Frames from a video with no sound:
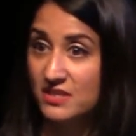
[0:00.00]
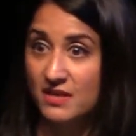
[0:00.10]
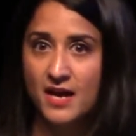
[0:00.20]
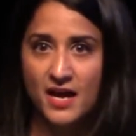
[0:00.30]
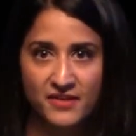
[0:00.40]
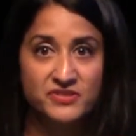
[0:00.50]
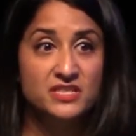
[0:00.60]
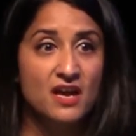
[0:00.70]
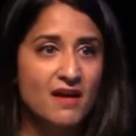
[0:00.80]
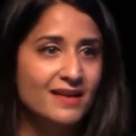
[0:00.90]
and I've
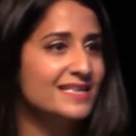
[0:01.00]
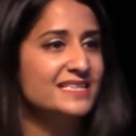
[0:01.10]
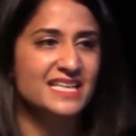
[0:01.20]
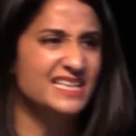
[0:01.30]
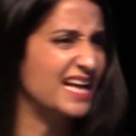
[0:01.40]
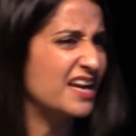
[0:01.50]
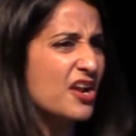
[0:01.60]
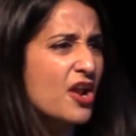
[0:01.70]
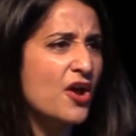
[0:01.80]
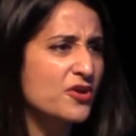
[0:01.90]
certainly seen that
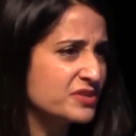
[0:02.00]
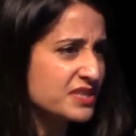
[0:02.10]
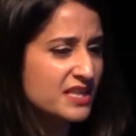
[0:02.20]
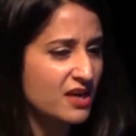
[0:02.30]
loads in